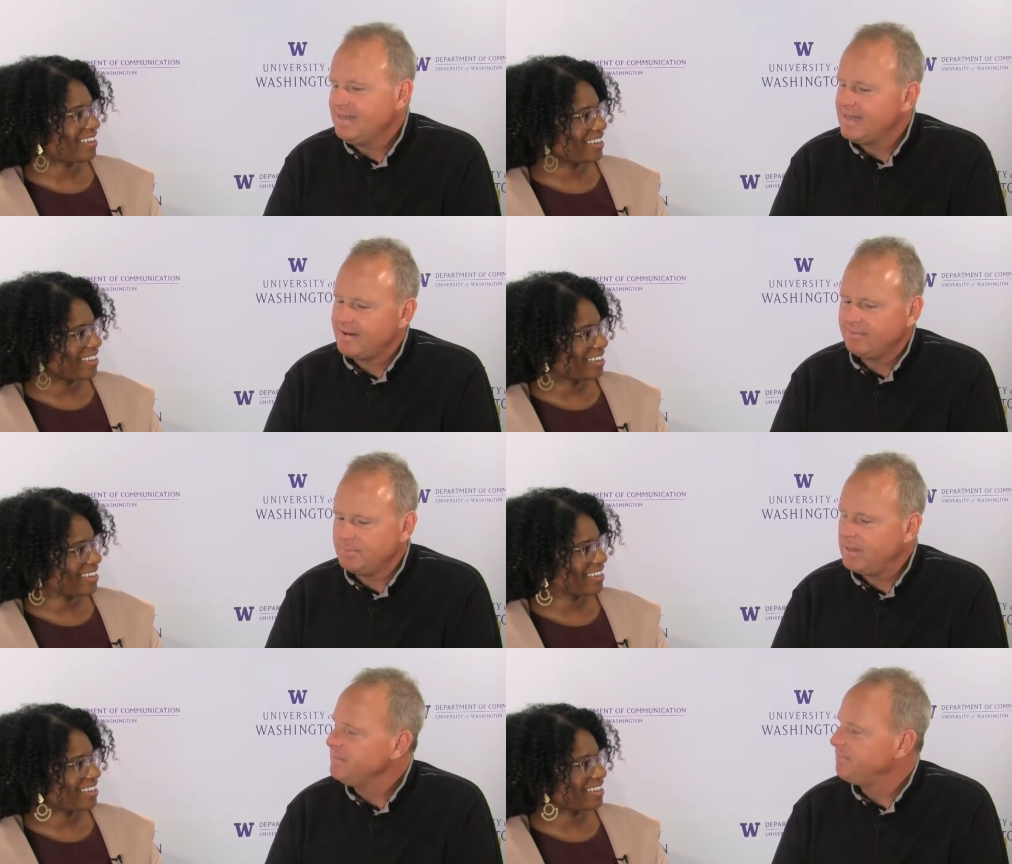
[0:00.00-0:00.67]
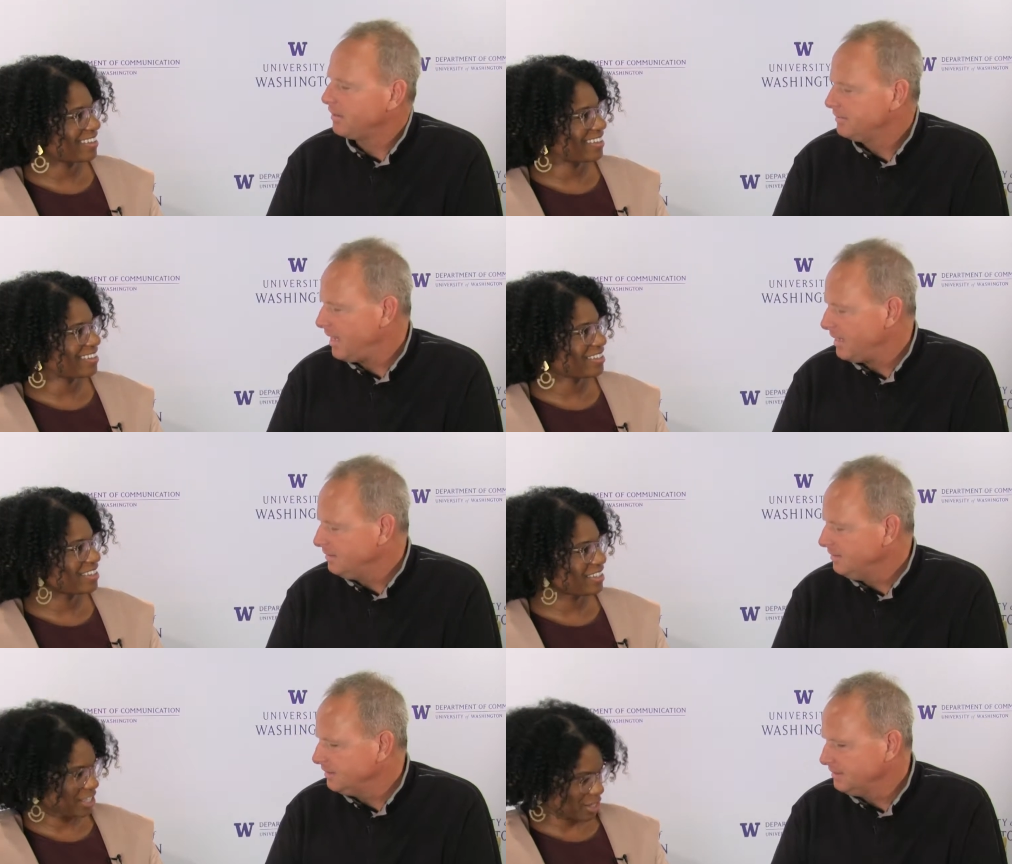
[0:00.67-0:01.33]
Speaker 1: that everybody
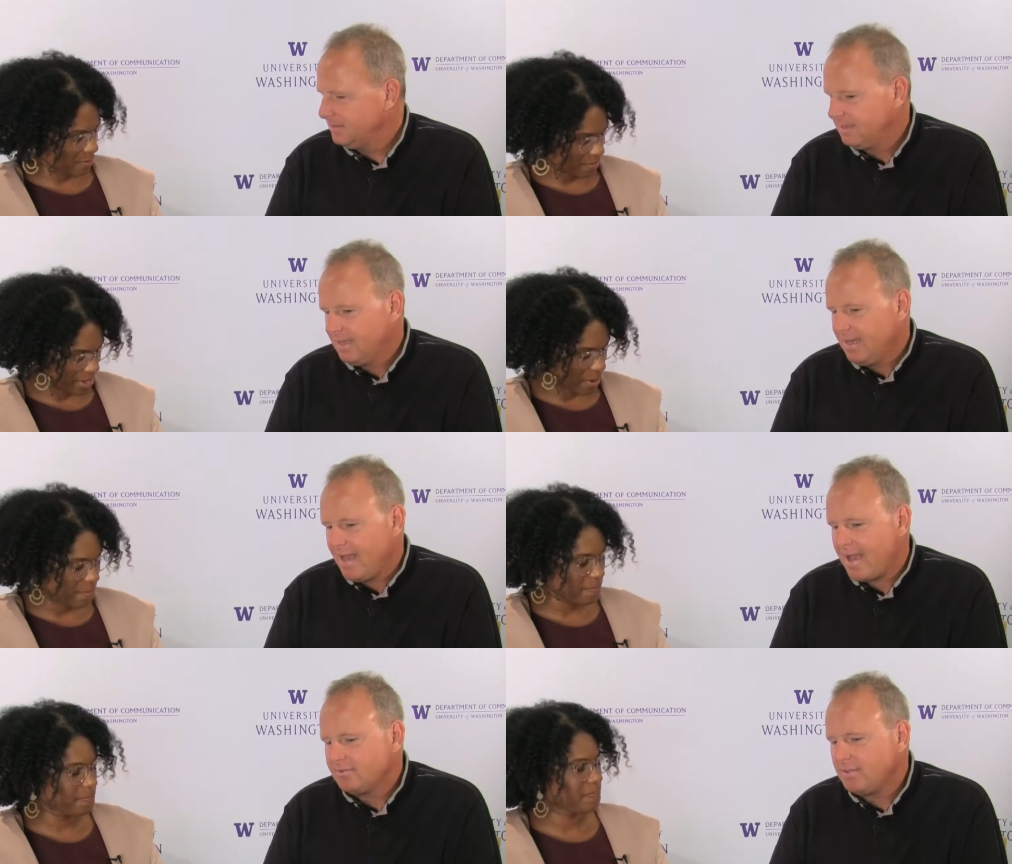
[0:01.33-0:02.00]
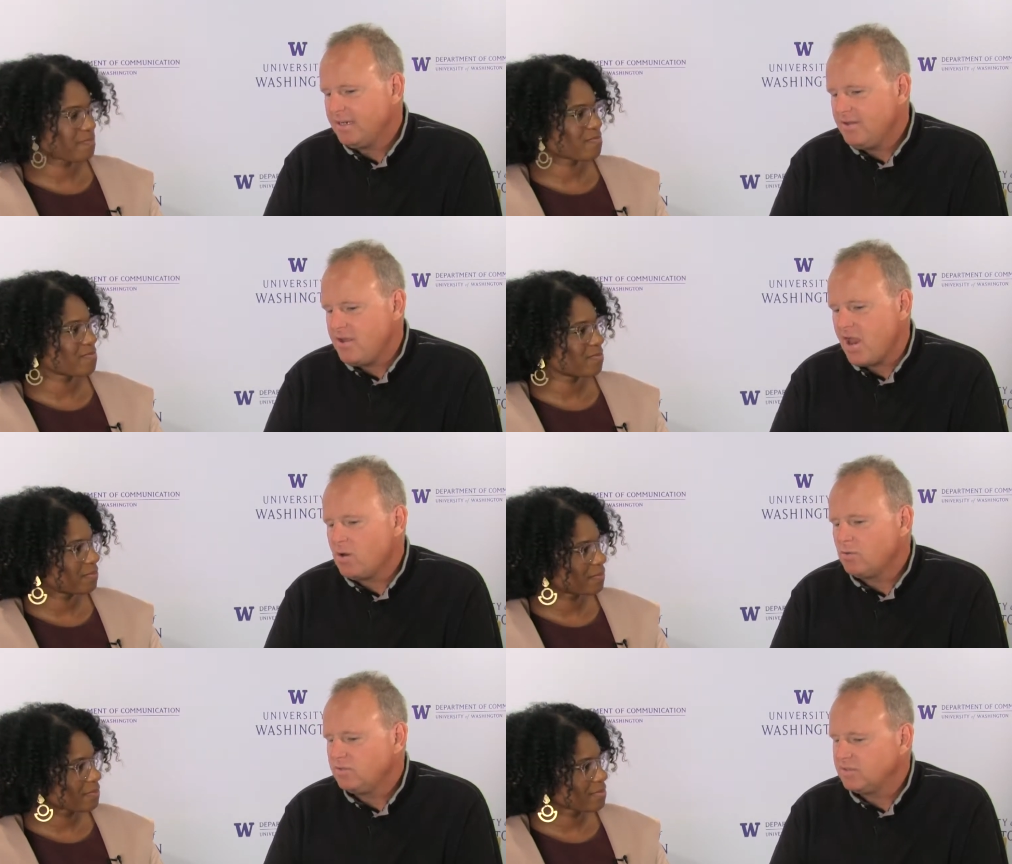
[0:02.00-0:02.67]
partakes in. Yeah. Everybody
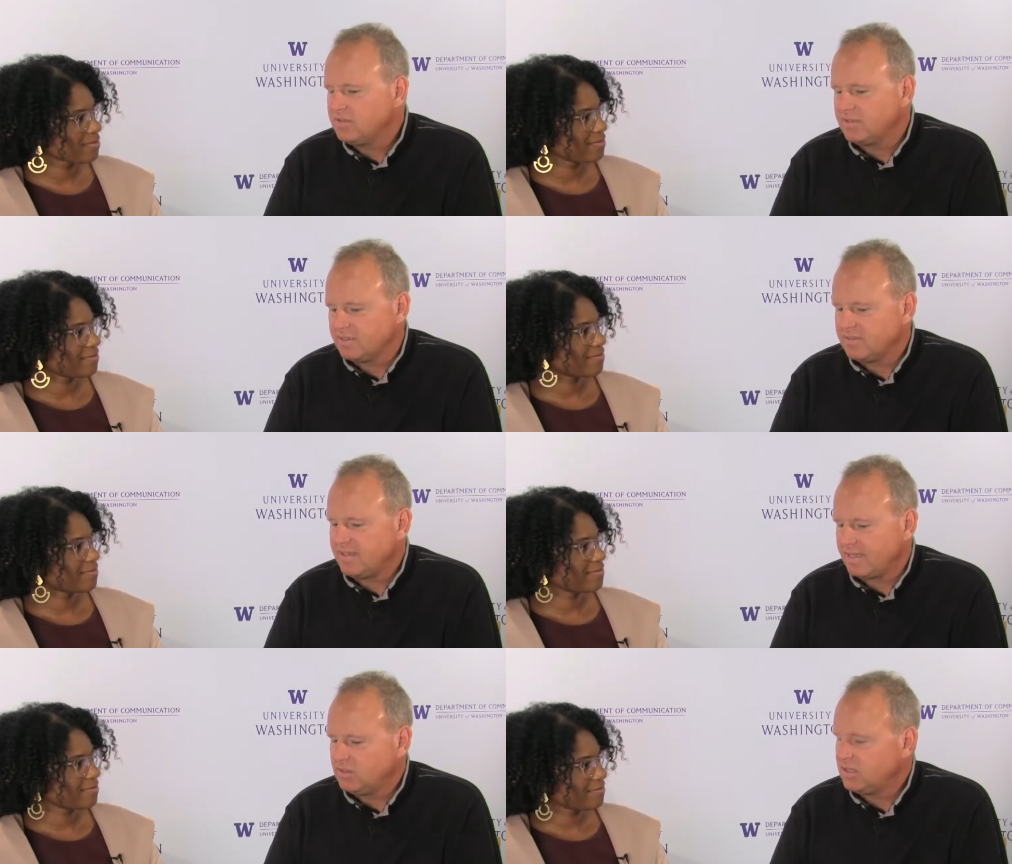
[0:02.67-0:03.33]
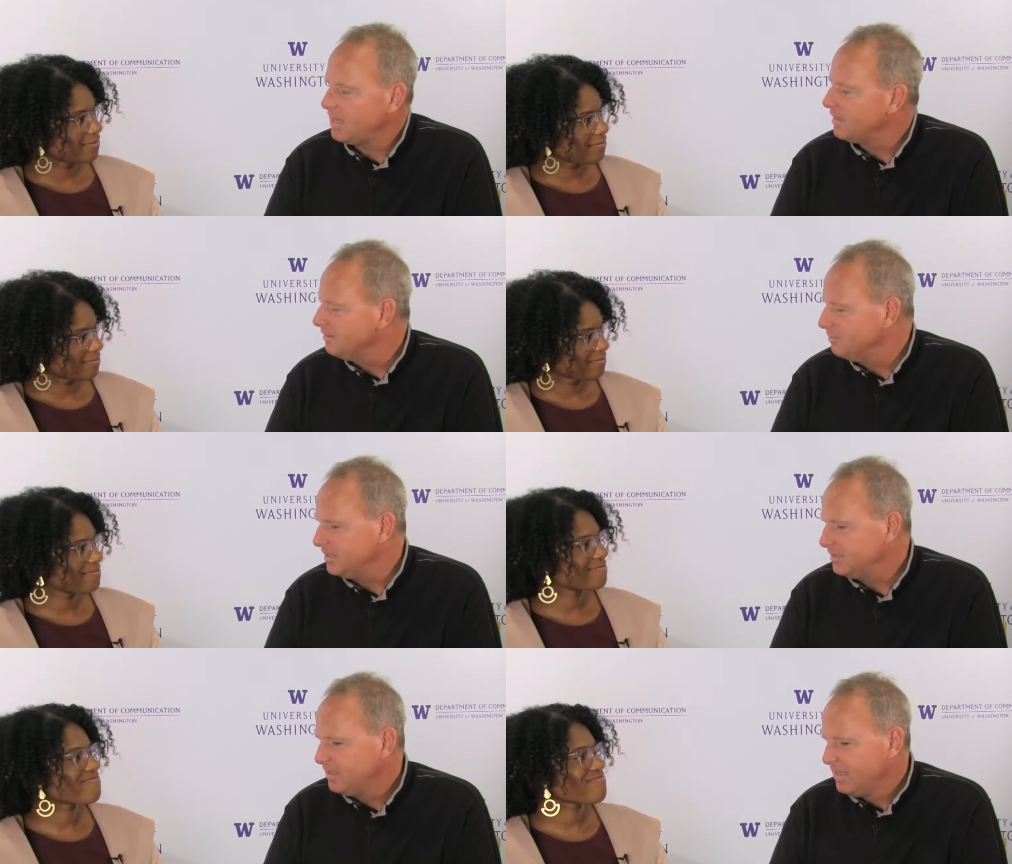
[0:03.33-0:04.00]
knows it's an essential
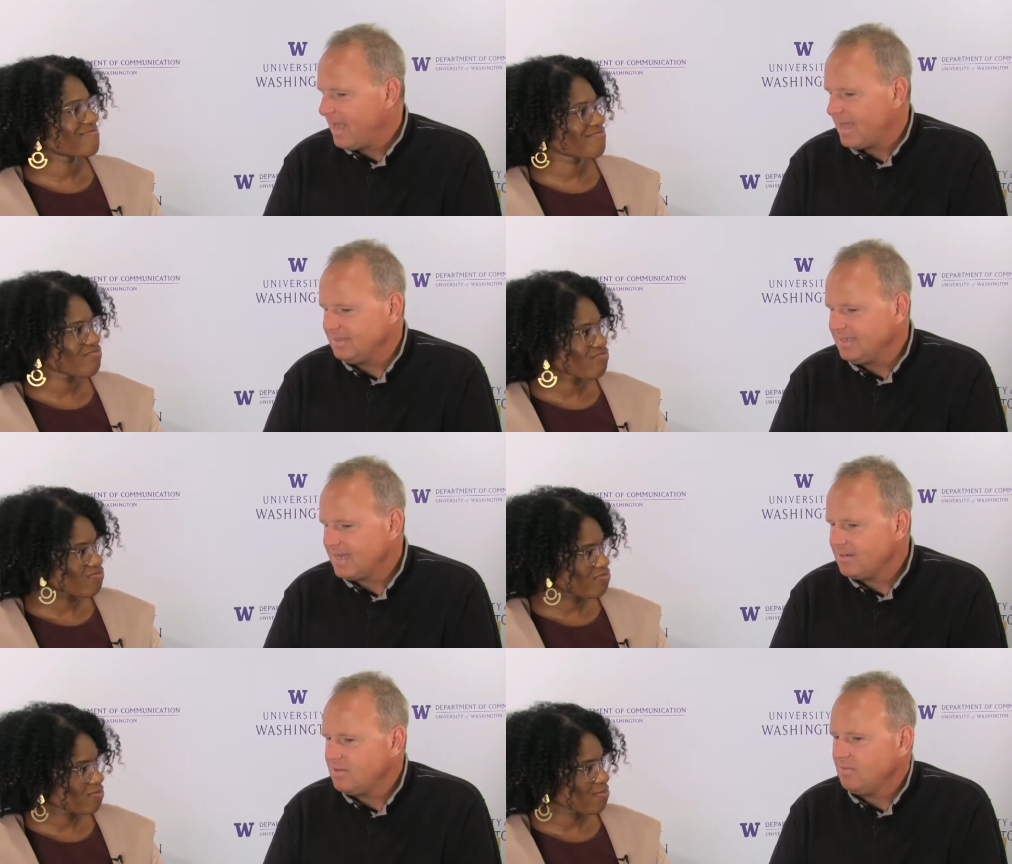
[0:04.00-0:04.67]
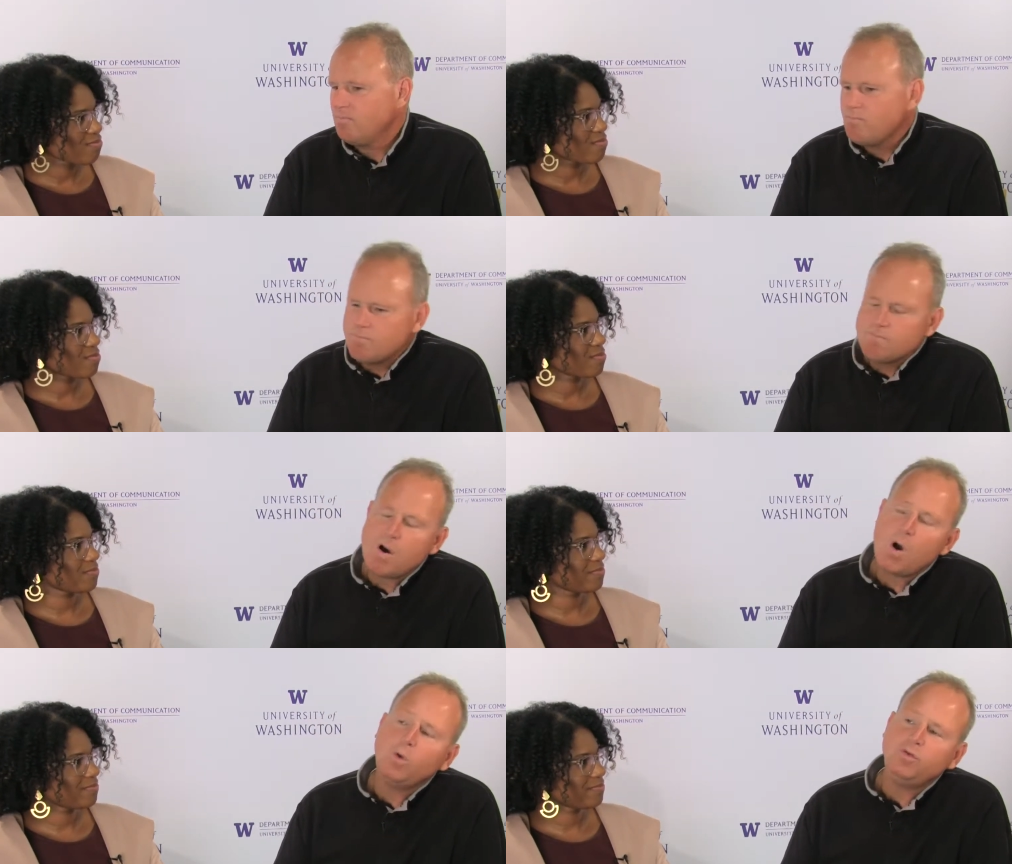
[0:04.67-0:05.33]
element, and yet
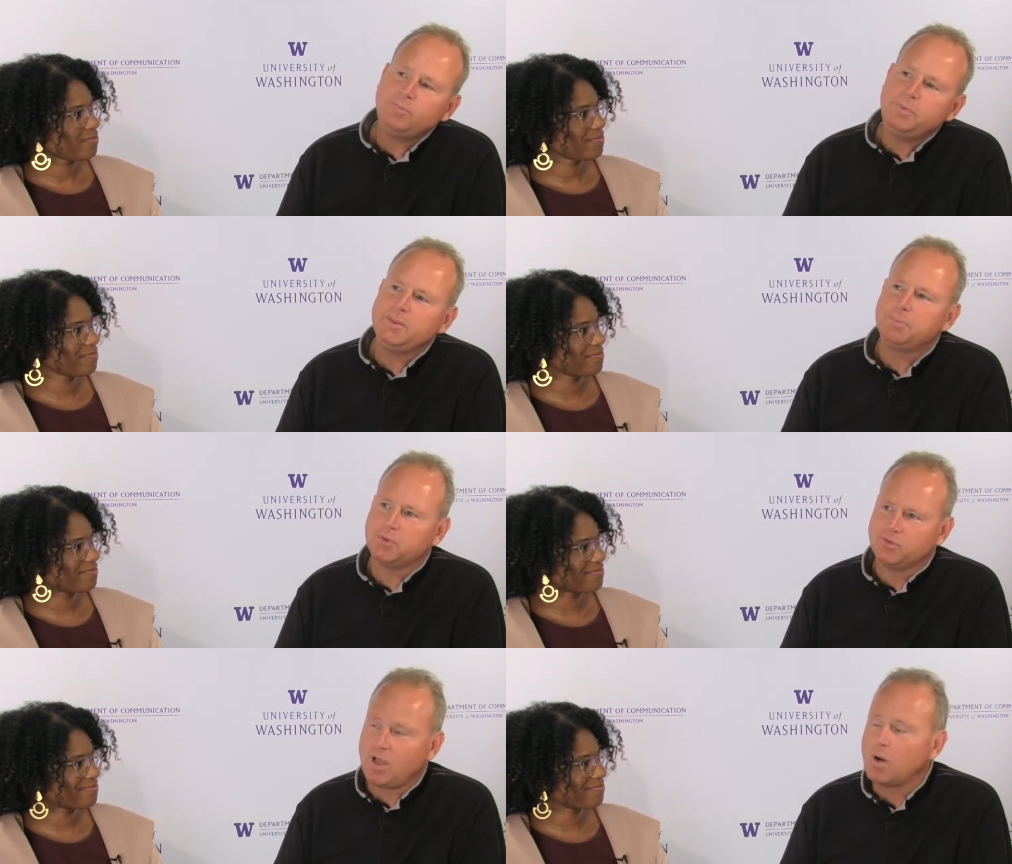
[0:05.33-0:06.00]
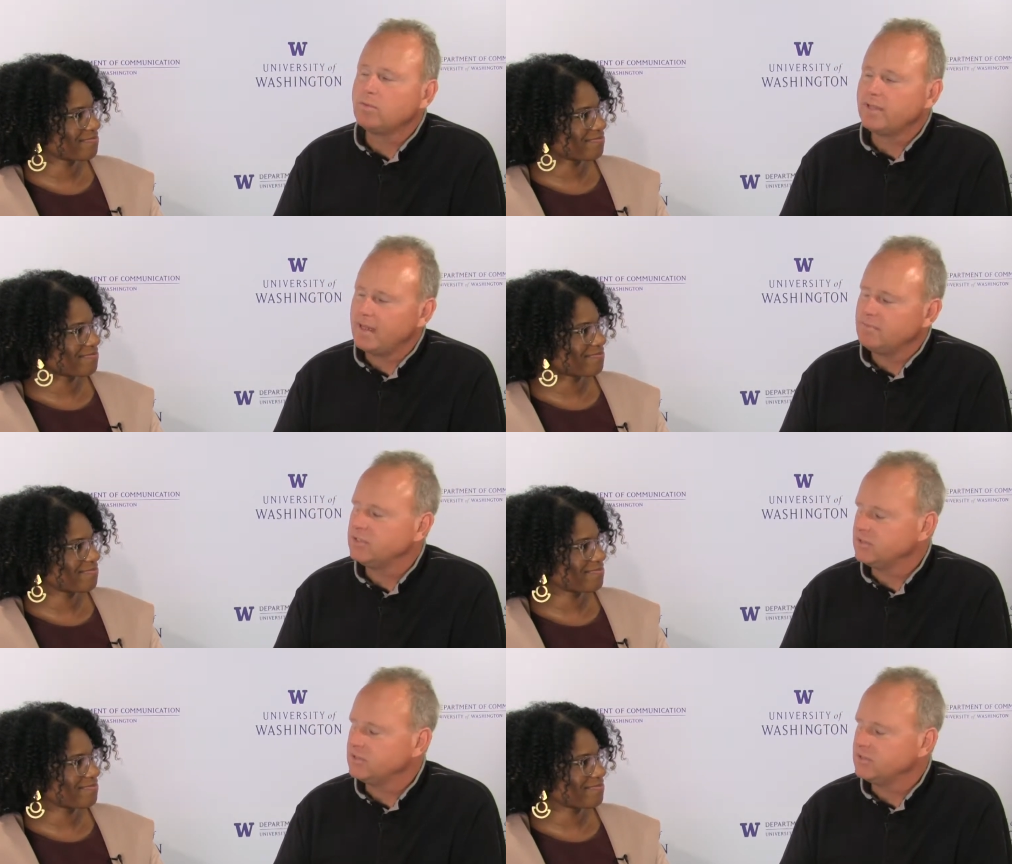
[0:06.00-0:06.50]
most people don't give it